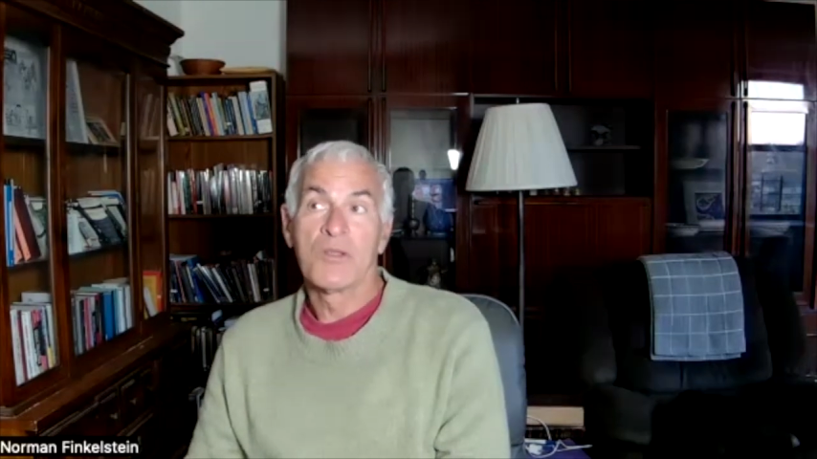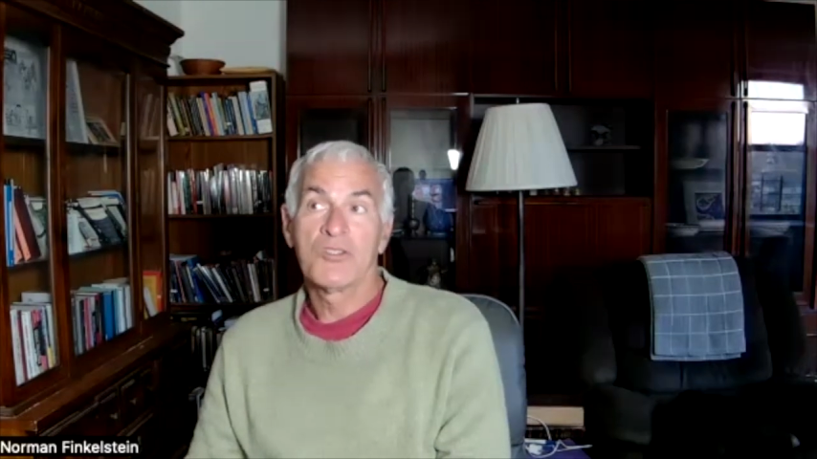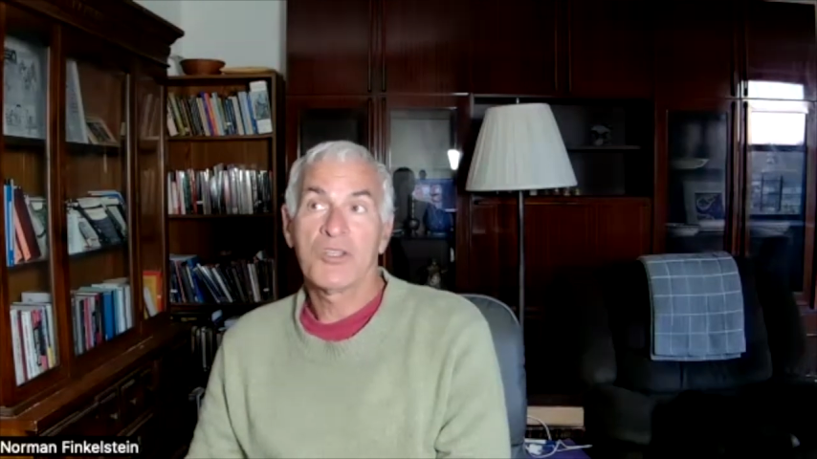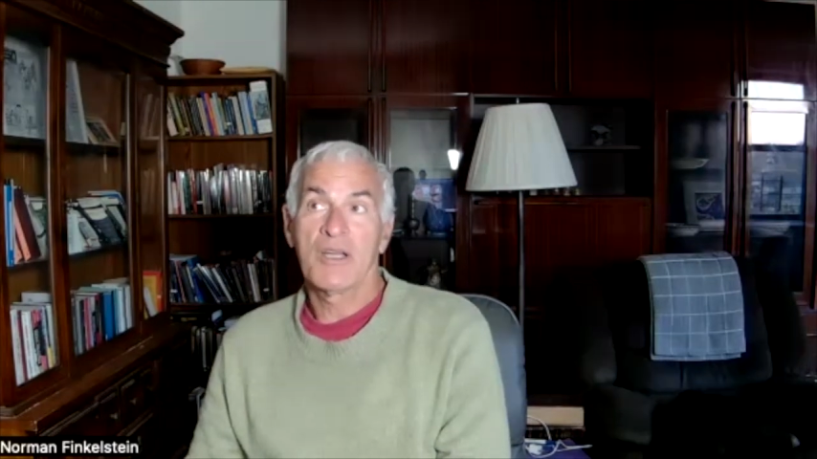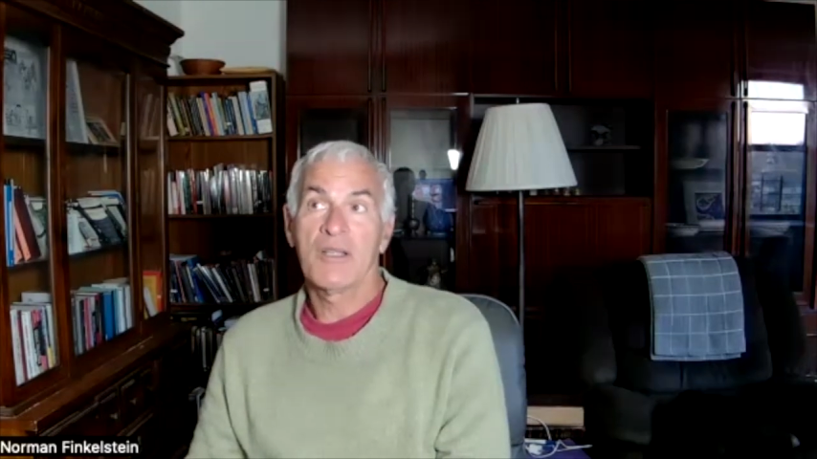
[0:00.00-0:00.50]

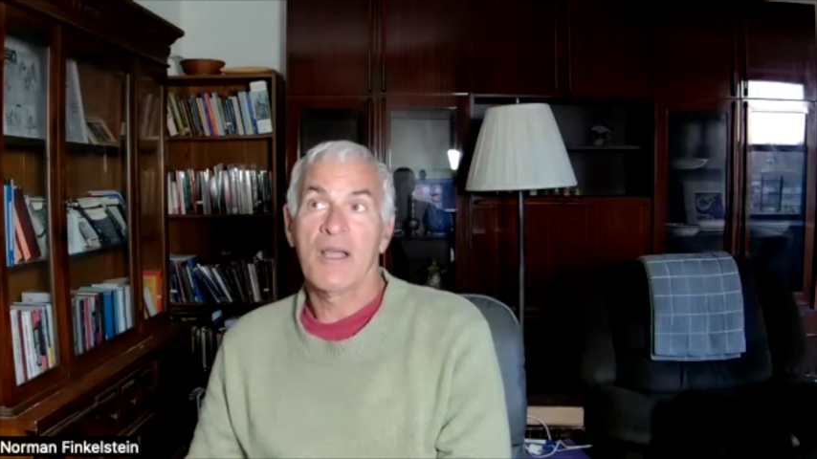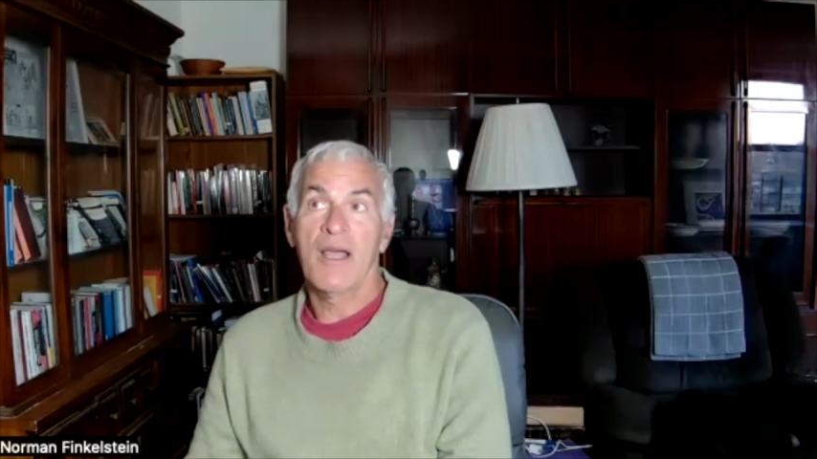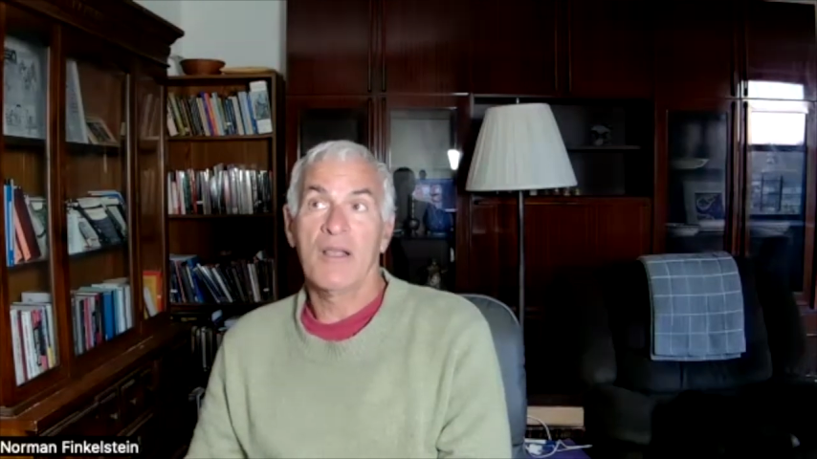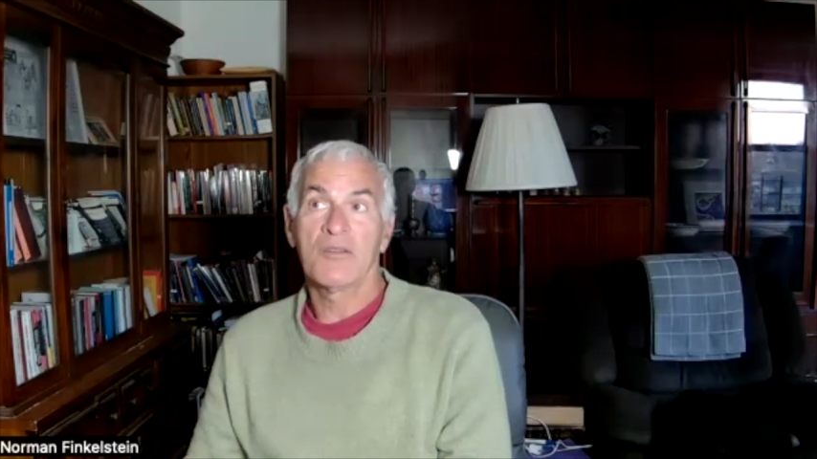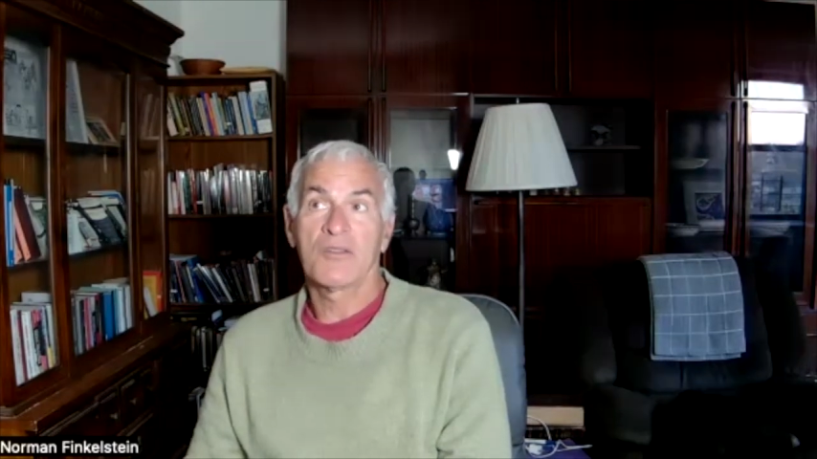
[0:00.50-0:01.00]
China
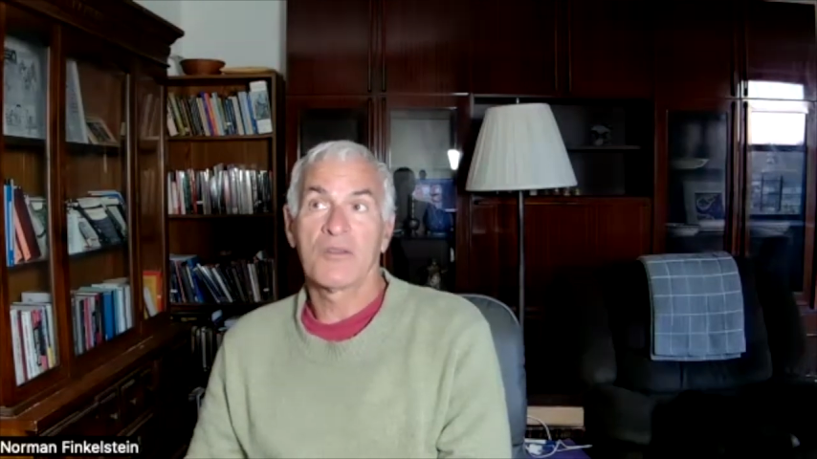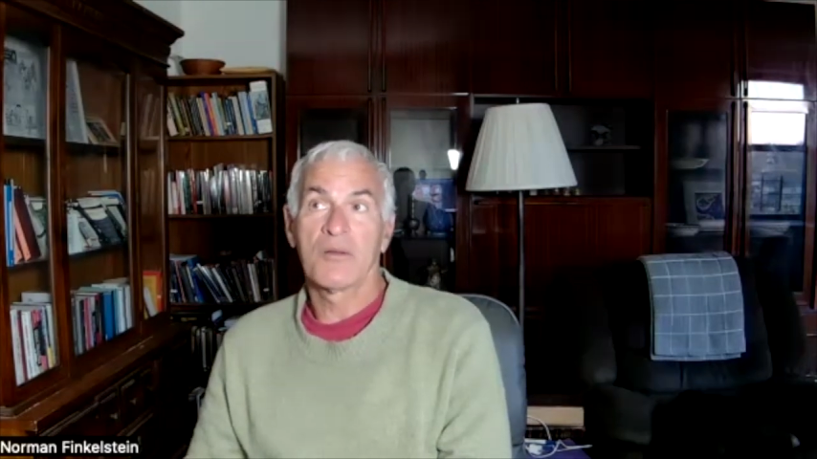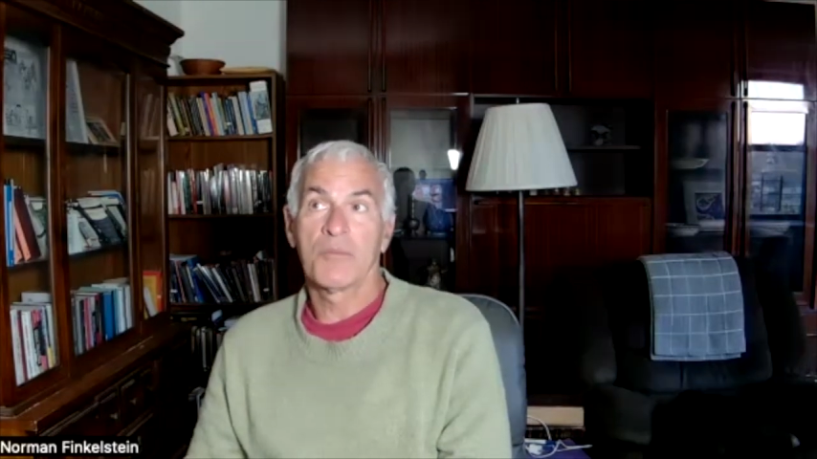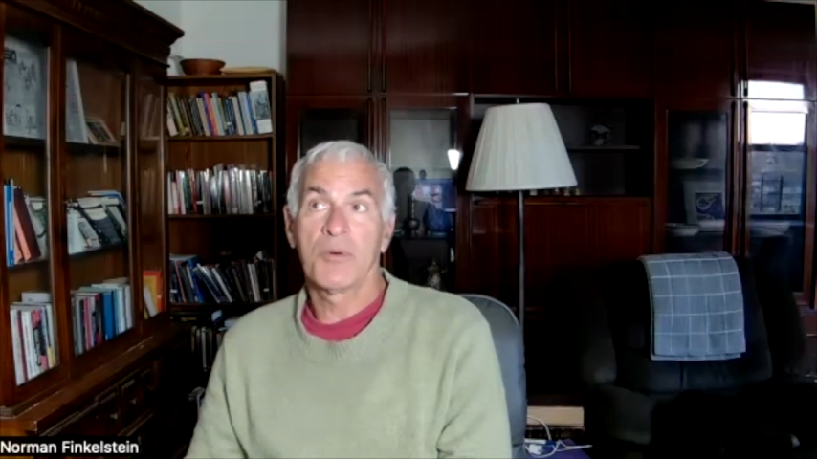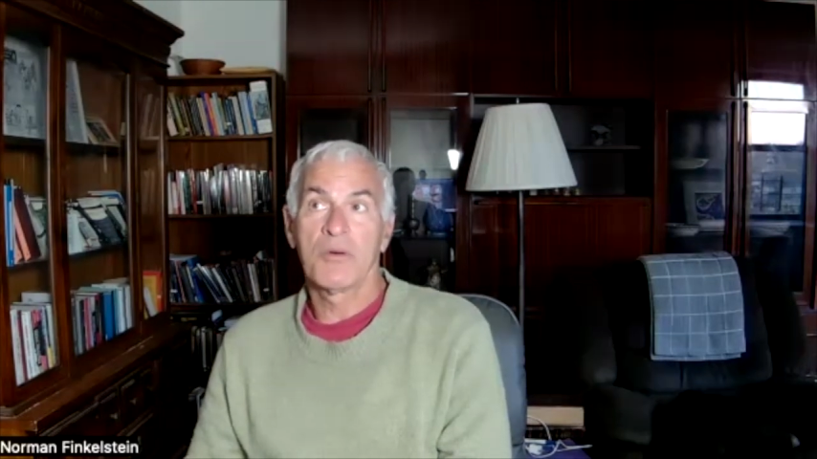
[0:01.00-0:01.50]
has
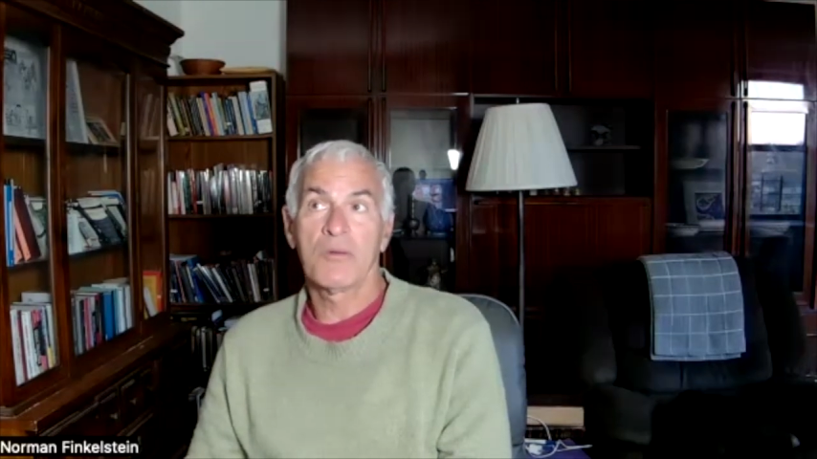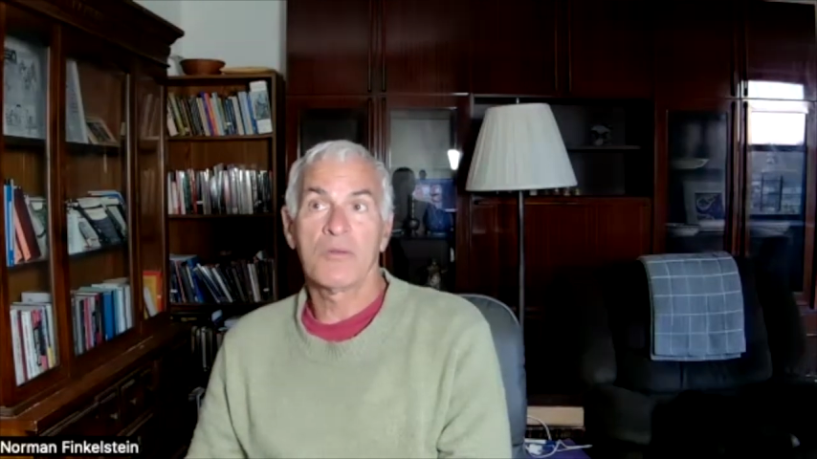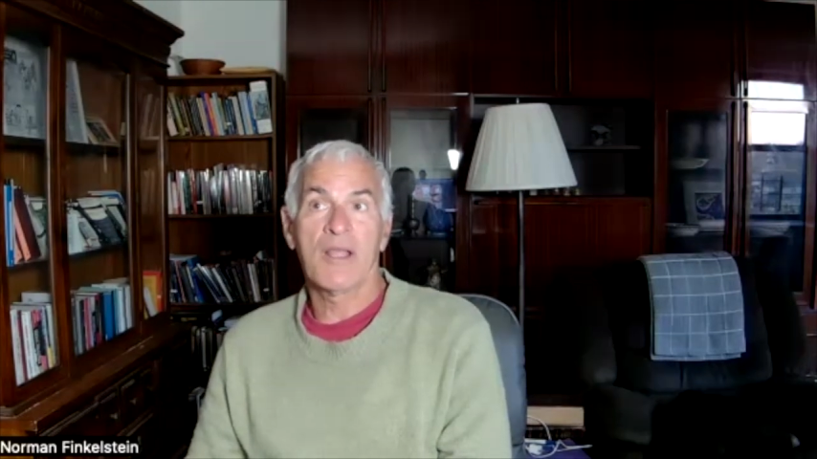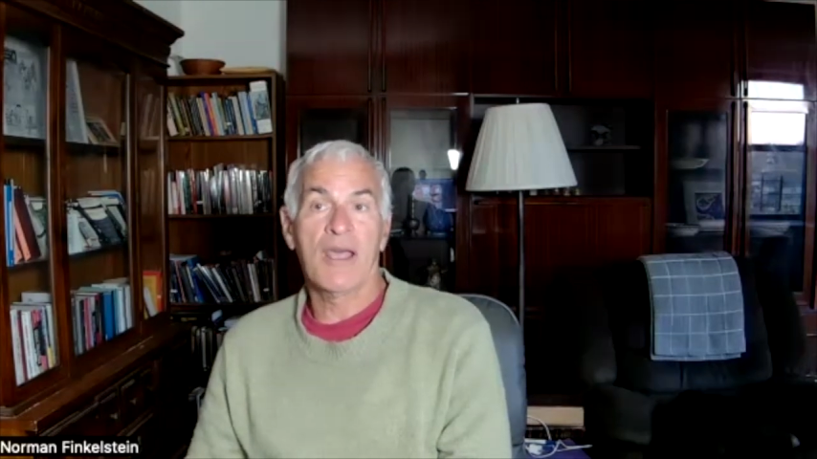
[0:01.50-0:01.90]
pulled